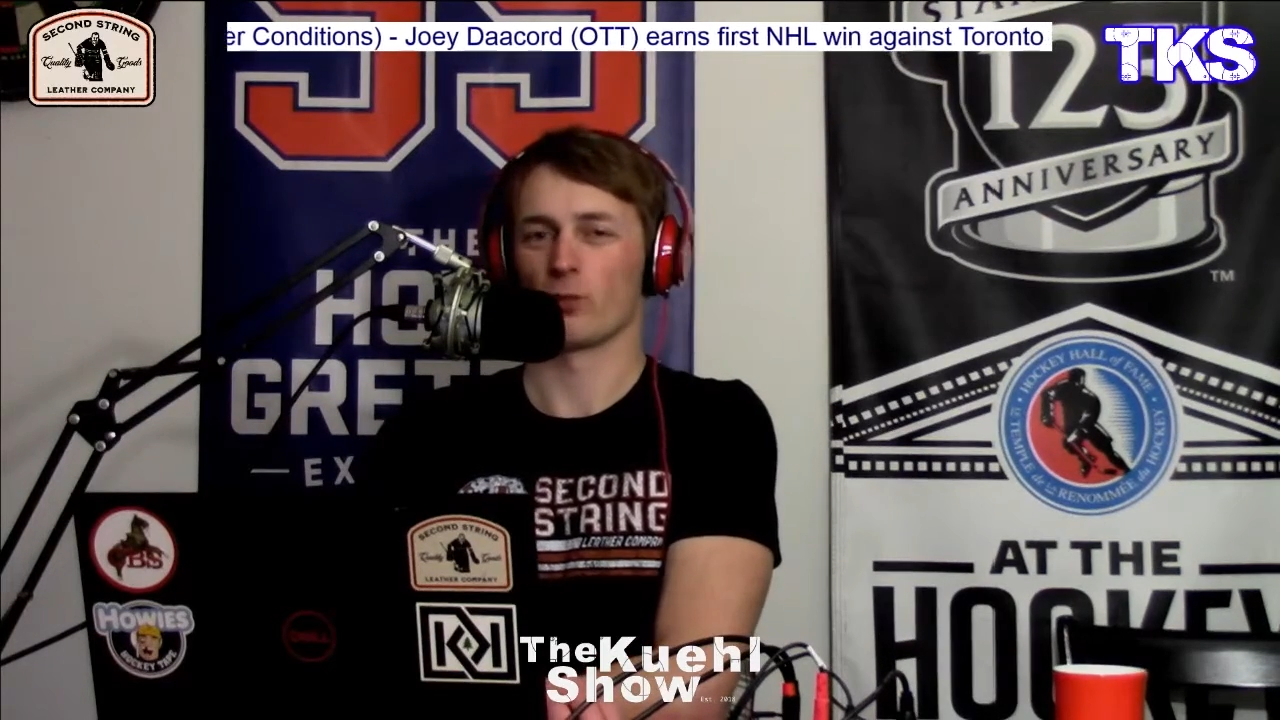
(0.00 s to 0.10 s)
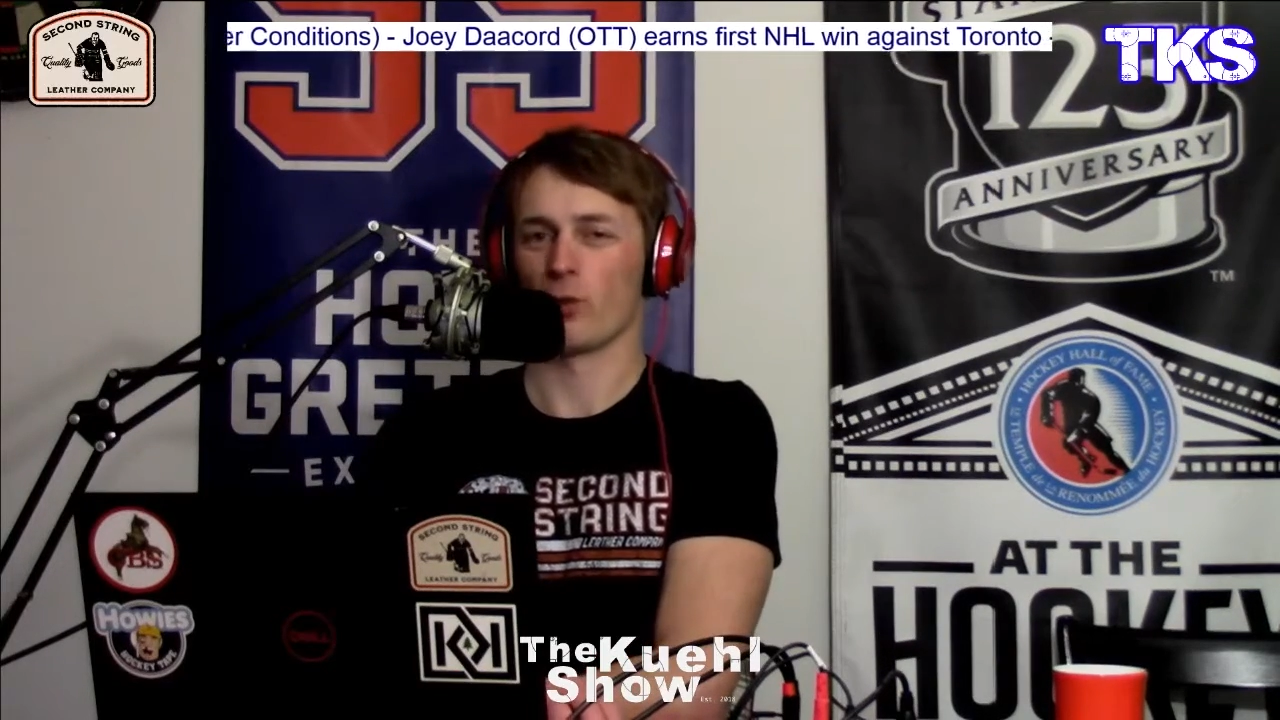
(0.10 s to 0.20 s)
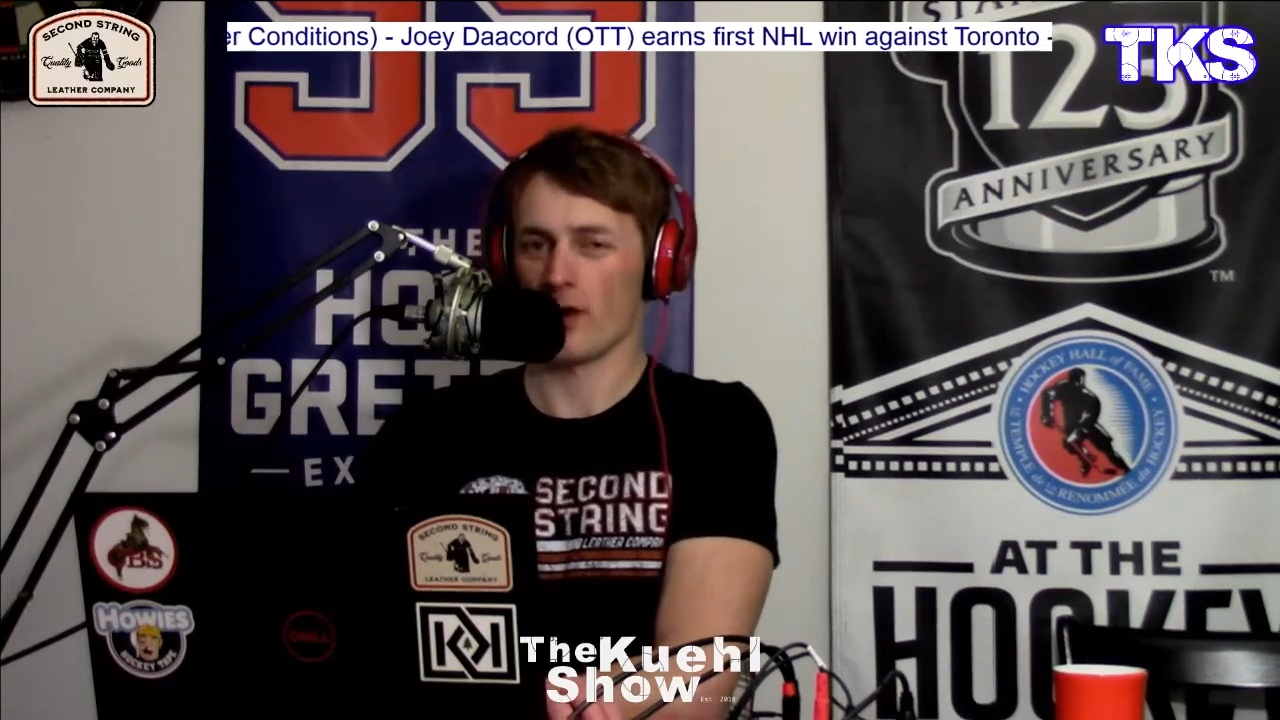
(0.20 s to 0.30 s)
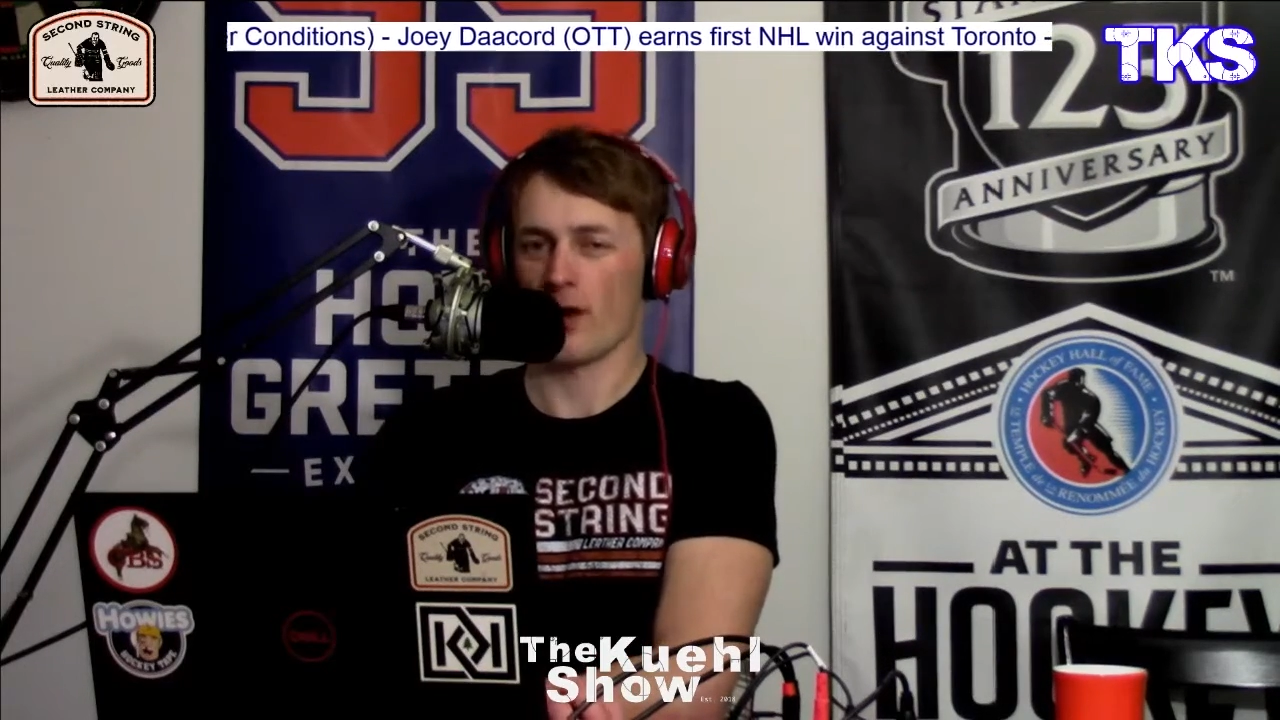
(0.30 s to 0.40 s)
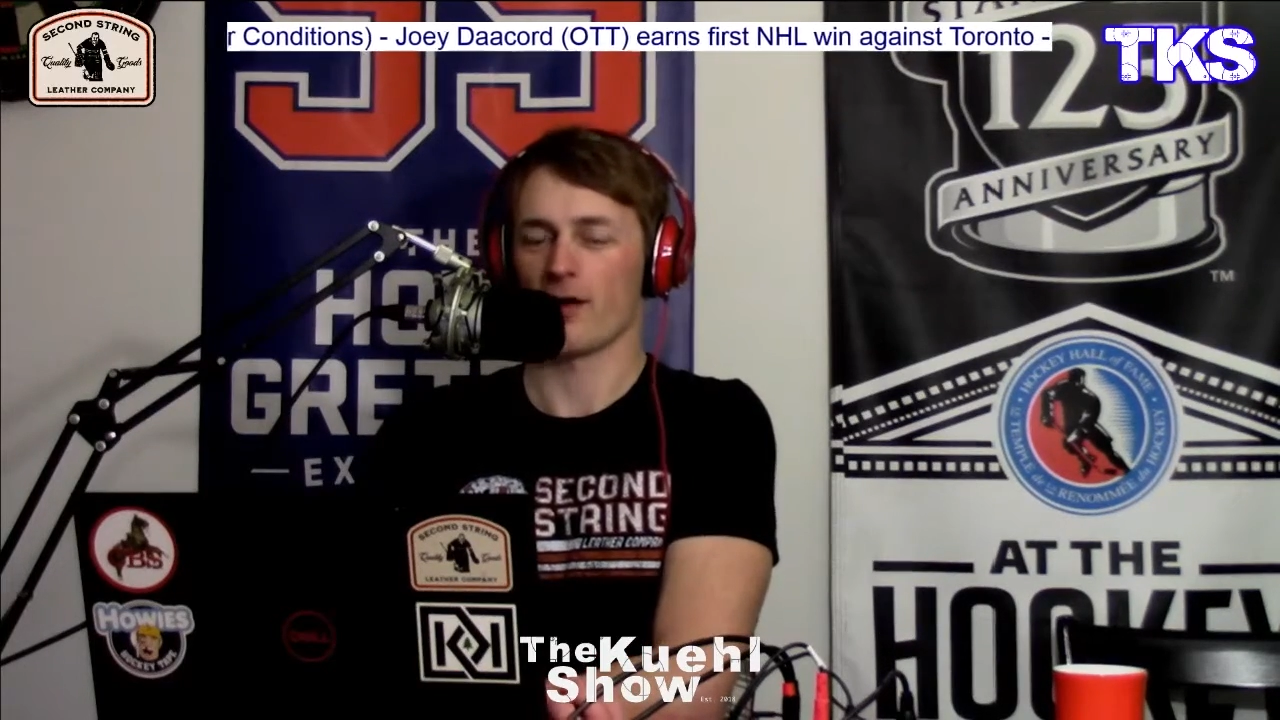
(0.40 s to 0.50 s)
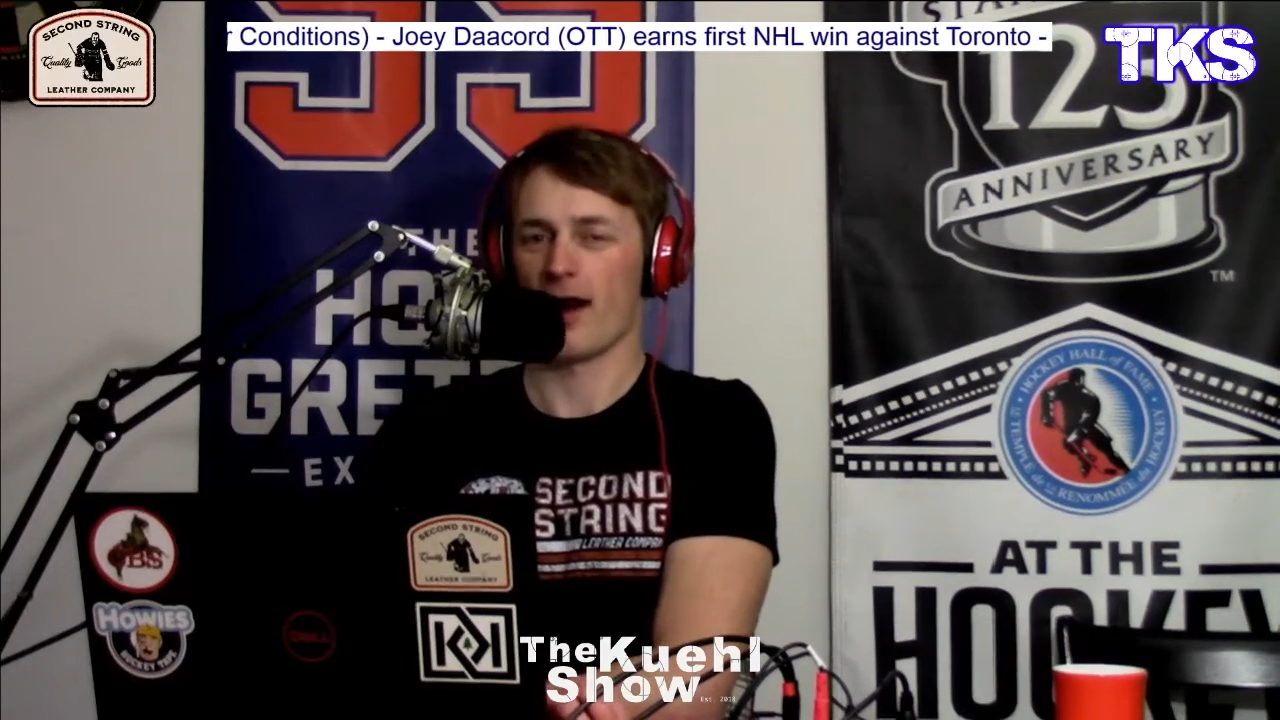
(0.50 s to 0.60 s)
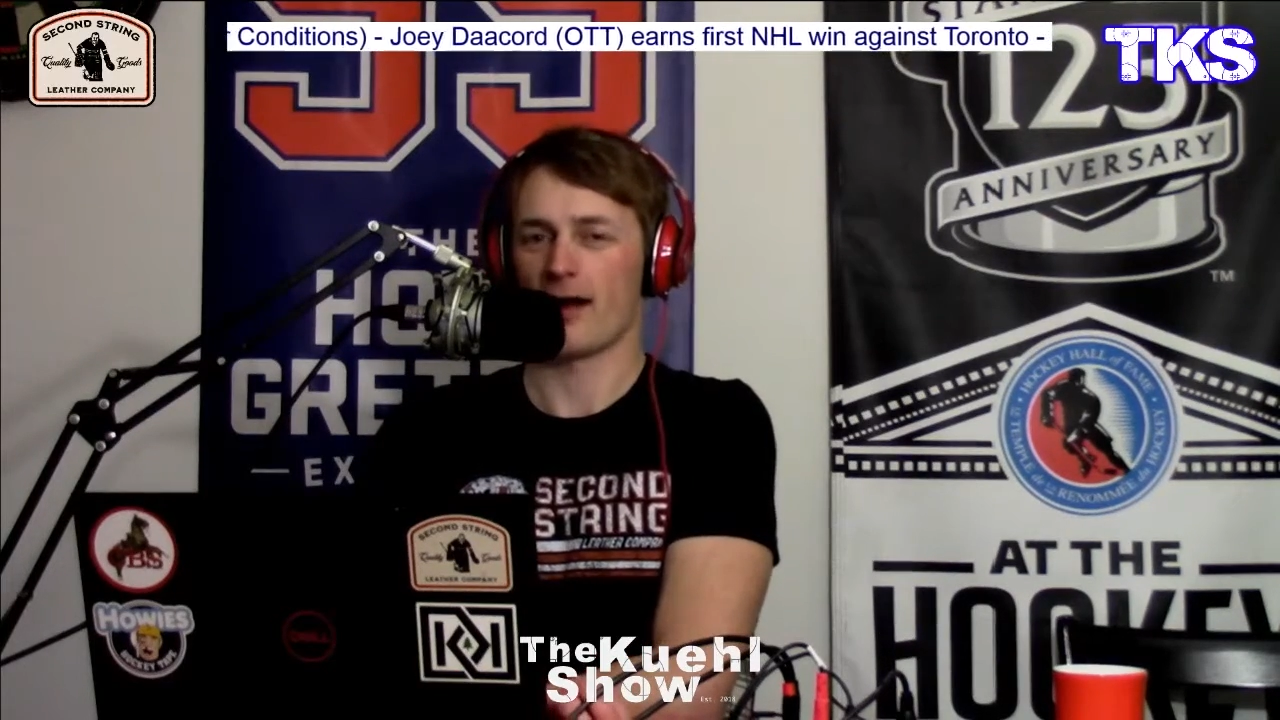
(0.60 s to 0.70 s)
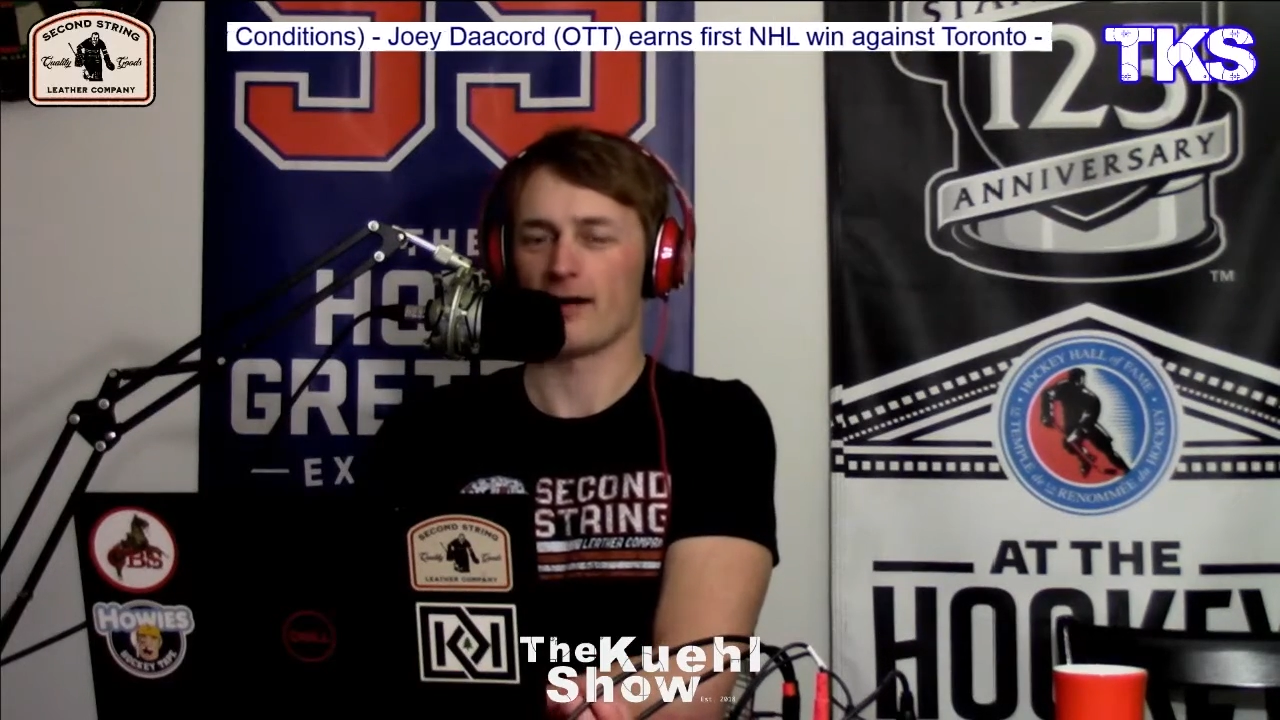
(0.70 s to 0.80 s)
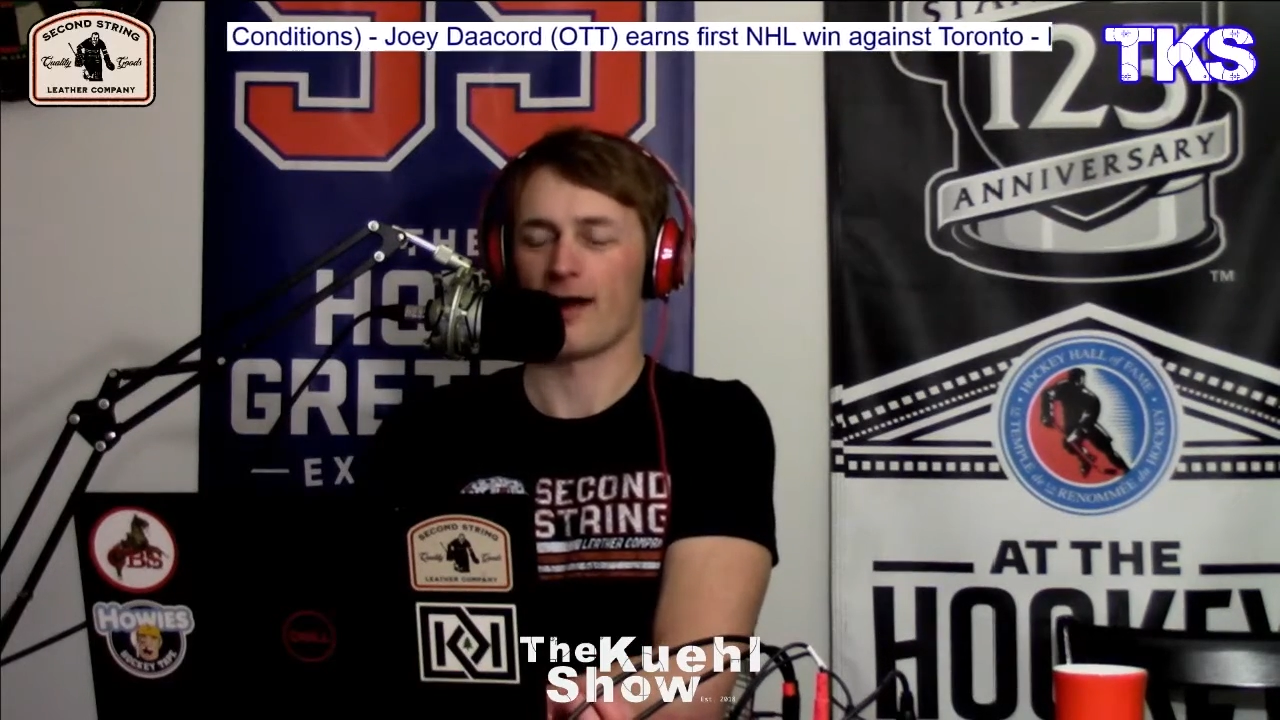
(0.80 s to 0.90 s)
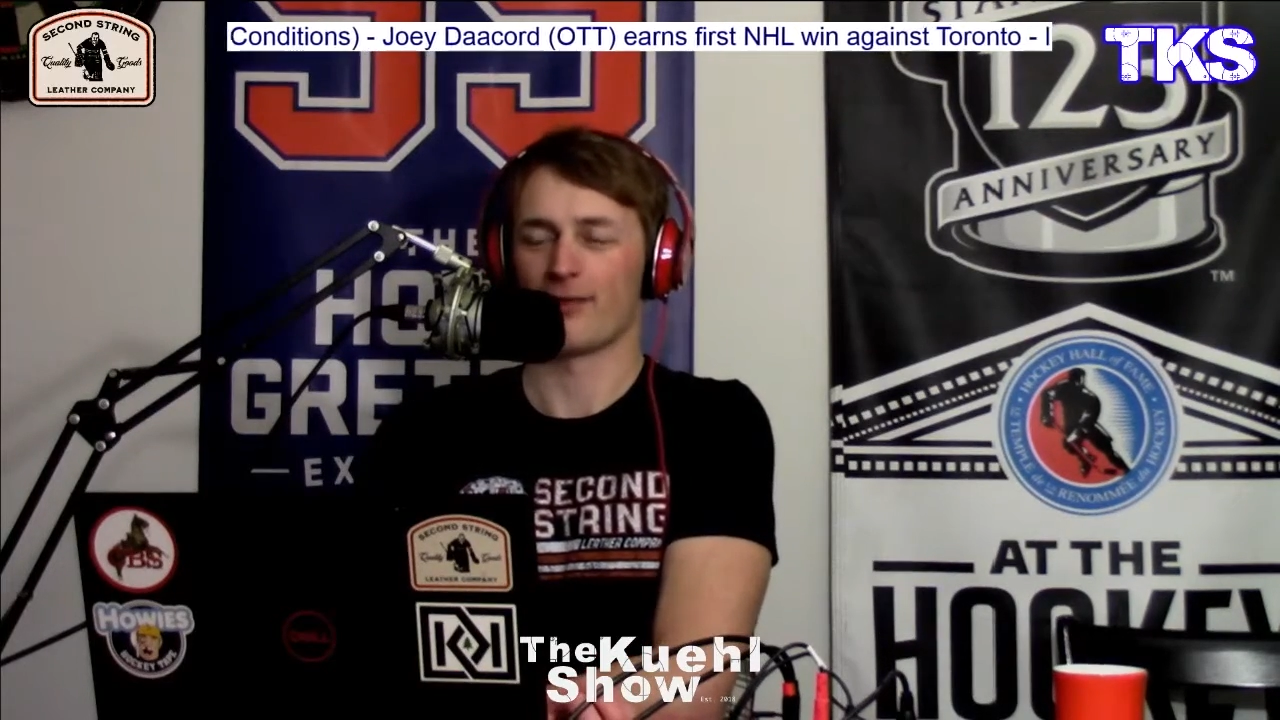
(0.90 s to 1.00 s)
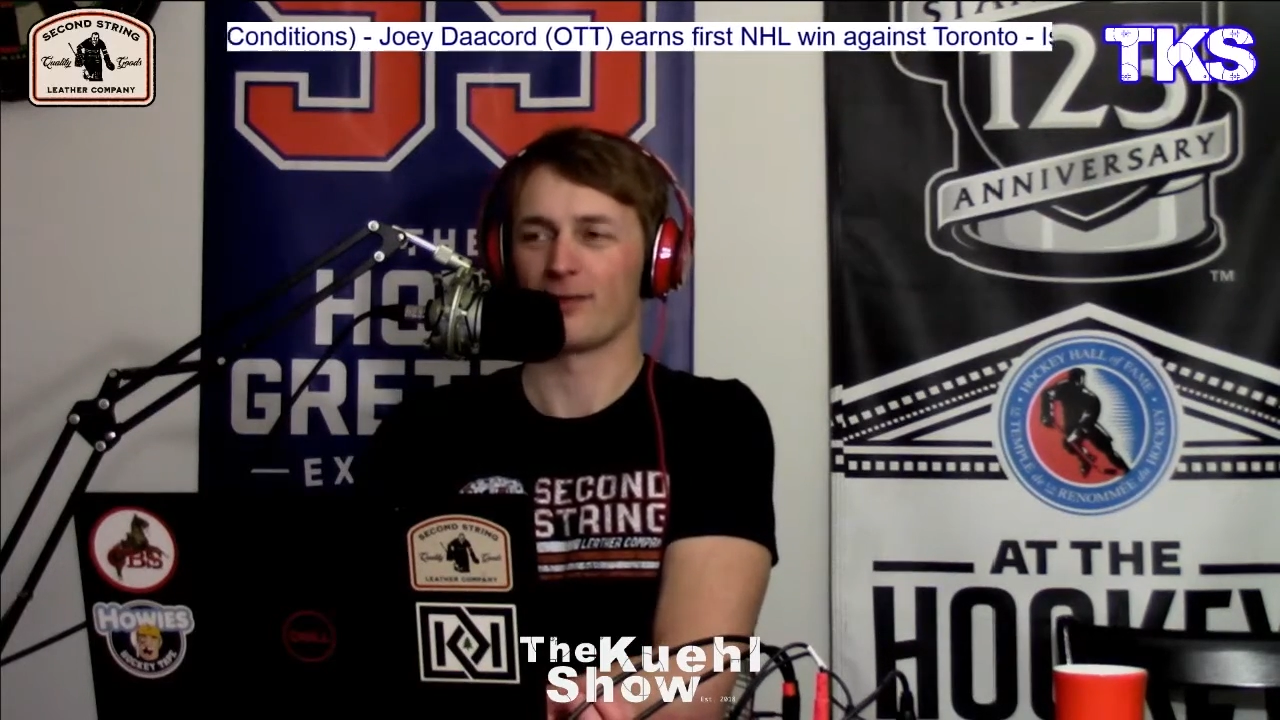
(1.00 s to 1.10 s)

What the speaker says: 199th?